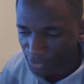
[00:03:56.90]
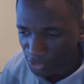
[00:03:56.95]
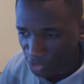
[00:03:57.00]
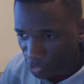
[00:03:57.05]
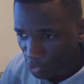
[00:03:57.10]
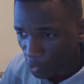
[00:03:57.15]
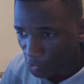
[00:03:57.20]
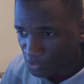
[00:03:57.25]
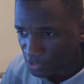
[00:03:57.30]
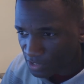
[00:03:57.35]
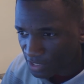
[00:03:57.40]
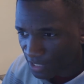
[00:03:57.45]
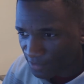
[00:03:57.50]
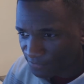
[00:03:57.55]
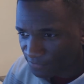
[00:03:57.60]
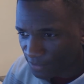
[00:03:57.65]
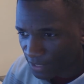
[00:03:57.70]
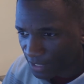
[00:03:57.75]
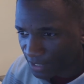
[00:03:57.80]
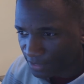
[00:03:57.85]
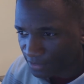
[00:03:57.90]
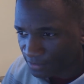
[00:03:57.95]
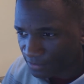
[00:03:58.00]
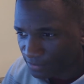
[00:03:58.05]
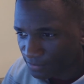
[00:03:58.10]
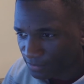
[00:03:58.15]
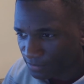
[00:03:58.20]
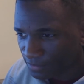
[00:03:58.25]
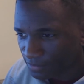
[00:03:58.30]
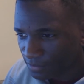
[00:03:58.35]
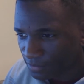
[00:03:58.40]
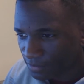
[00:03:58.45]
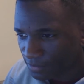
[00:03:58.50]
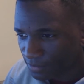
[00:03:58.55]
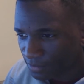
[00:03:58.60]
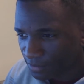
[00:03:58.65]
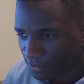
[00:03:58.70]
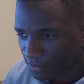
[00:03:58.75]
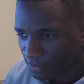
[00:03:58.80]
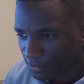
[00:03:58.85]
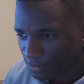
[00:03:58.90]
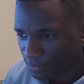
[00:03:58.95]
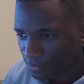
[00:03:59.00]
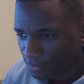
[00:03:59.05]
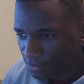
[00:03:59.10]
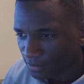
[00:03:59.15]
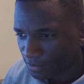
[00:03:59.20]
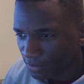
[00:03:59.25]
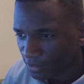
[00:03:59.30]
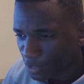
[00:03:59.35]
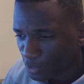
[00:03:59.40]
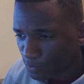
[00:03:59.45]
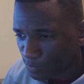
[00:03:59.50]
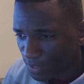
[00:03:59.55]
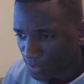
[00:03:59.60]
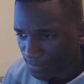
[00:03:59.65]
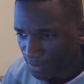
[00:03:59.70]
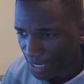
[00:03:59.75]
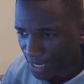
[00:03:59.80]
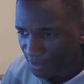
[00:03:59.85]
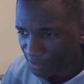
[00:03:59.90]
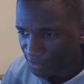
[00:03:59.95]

Chokes in that fight. Gets beat by